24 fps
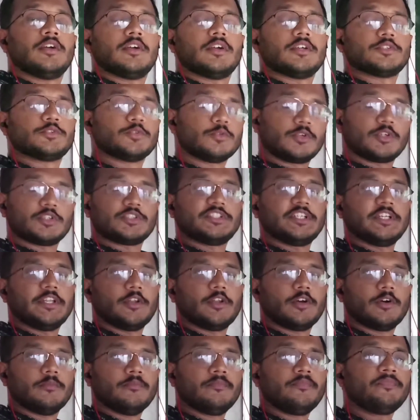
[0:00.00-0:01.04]

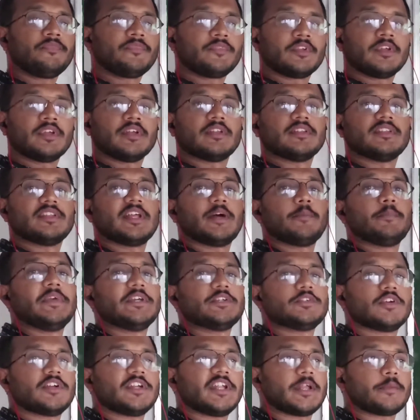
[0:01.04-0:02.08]
pseudocoelom, the
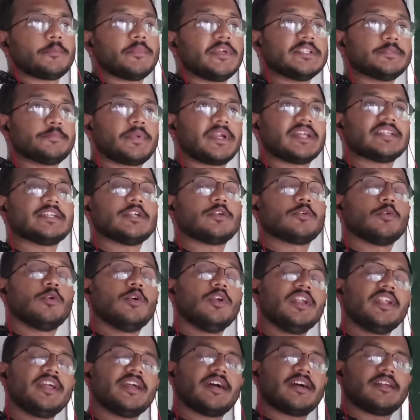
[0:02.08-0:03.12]
mesoderm is present
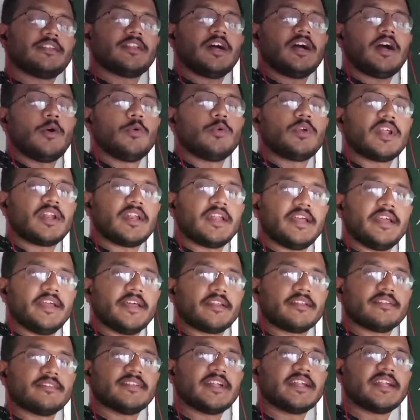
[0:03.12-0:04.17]
only on the outer
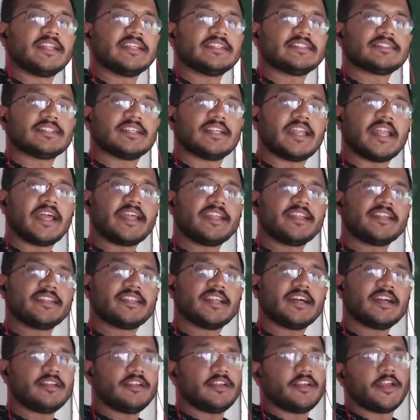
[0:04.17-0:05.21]
layer, that is lining
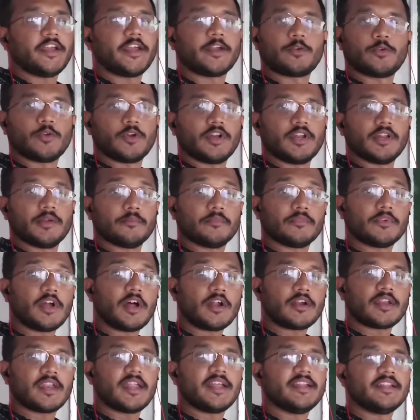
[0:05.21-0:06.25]
the ectoderm,
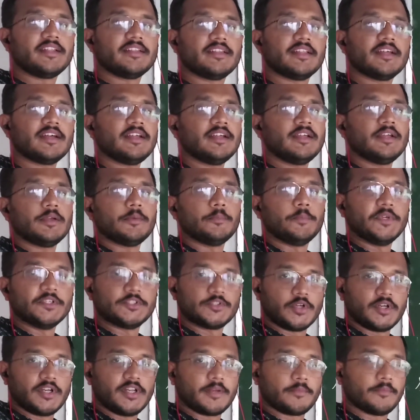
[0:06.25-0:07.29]
not lining the
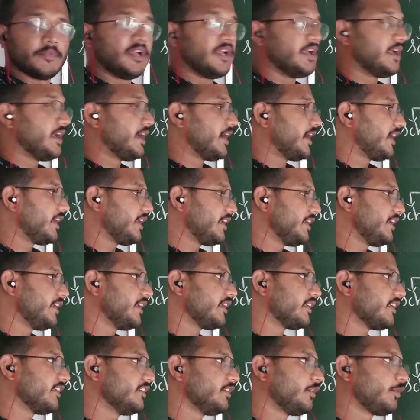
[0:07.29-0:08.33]
mesoderm. And here
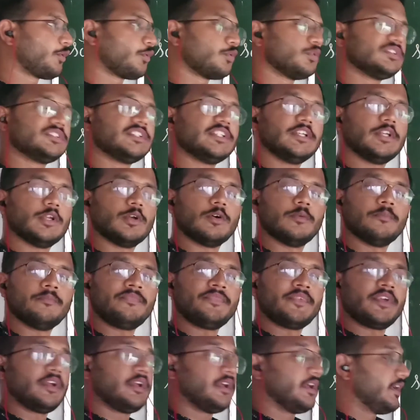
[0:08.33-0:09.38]
in true coelom,
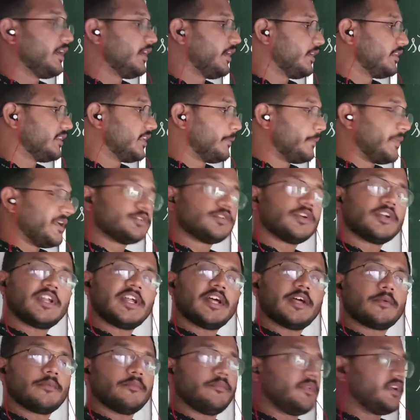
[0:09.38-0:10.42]
the
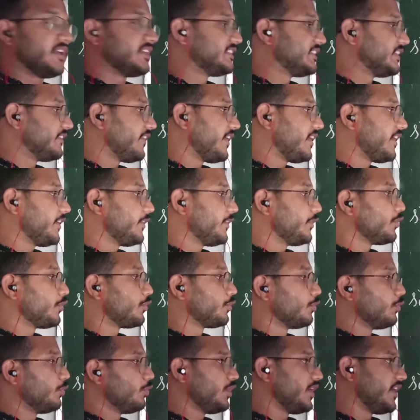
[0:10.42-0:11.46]
mesoderm is divided into
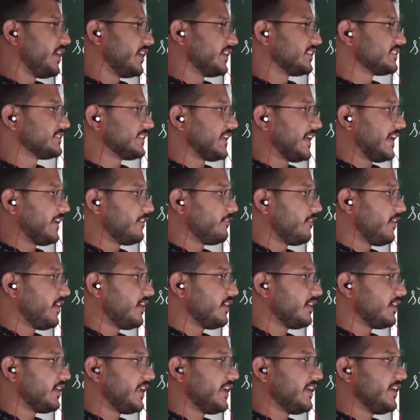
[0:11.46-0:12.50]
two layers, and
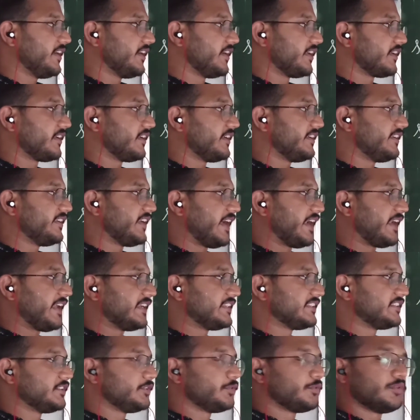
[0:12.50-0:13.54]
one layer is
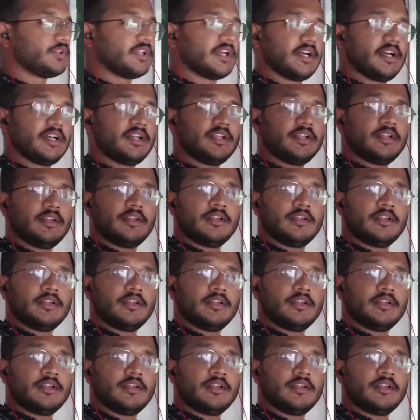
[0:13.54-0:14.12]
attaching to the